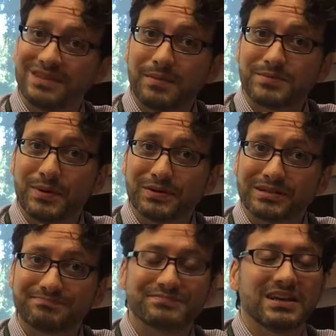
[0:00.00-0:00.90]
stop
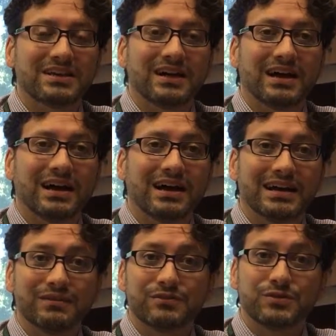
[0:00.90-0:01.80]
smoking.
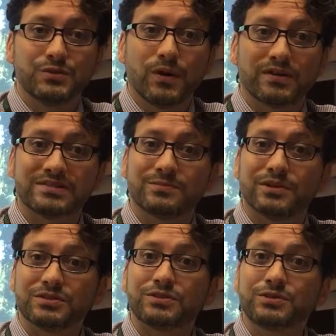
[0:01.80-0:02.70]
If you are
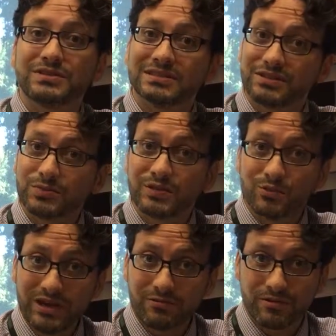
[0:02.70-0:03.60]
someone who is a little bit
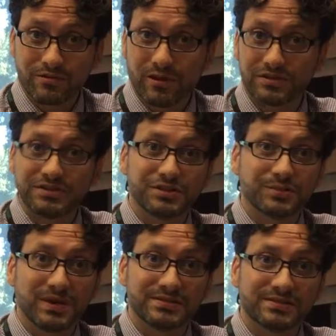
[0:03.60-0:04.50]
weak with regards to
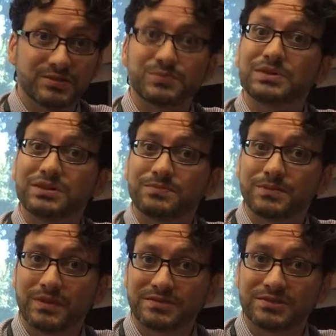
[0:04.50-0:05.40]
your muscles, build up
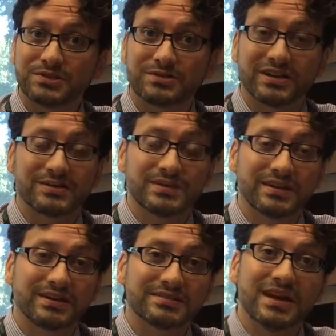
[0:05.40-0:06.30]
your muscle strength,
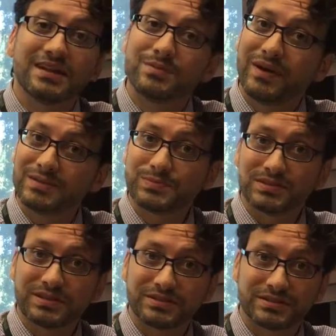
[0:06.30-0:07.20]
because the best
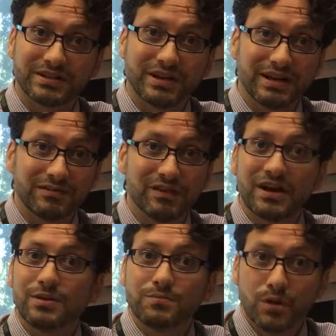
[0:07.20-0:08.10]
predictor of
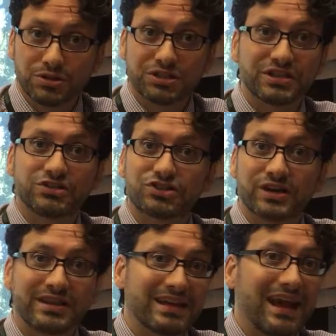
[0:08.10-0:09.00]
motion and
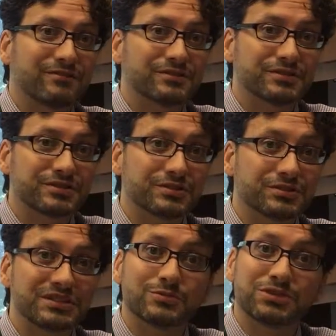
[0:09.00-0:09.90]
strength after a
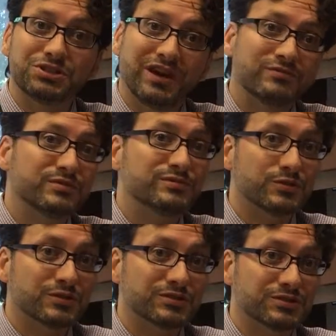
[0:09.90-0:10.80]
surgery is what you have
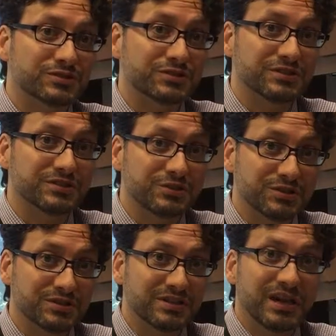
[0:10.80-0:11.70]
before a surgery. So you
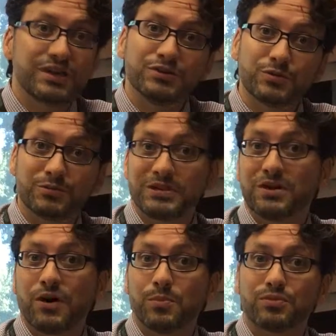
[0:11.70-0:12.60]
can do what we
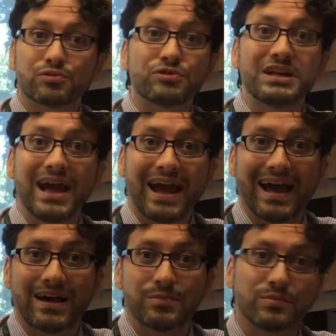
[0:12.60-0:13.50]
call
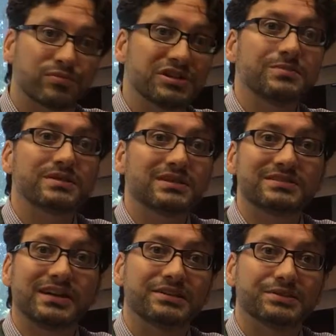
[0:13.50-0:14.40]

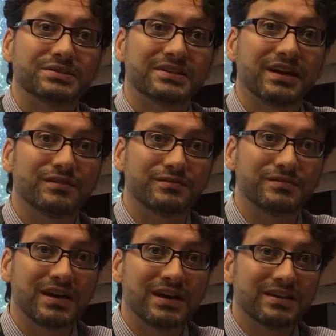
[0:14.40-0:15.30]
prehabilitate yourself.
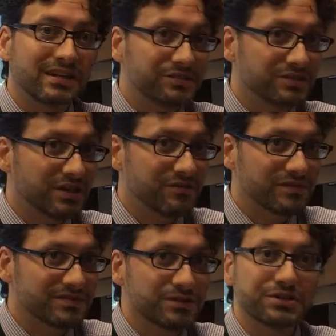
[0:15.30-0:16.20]
Get yourself in
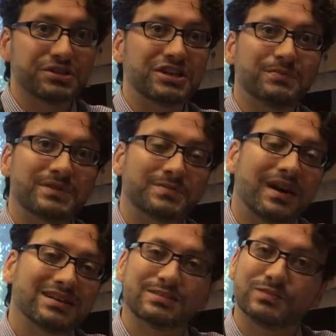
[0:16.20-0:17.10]
as good a shape as
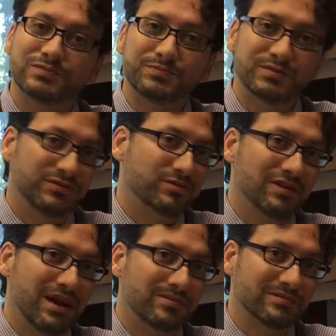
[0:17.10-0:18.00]
possible before
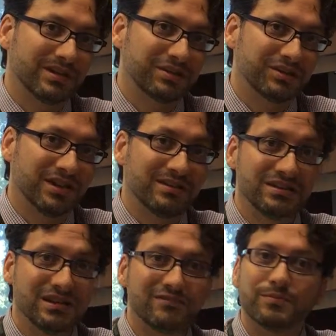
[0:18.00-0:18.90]
an operation, and then
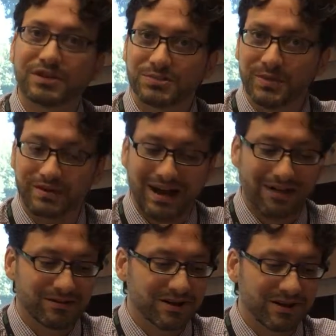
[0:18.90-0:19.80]
you'll have a much better
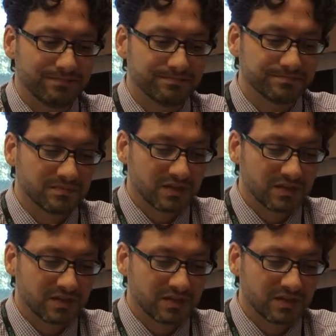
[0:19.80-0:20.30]
outcome.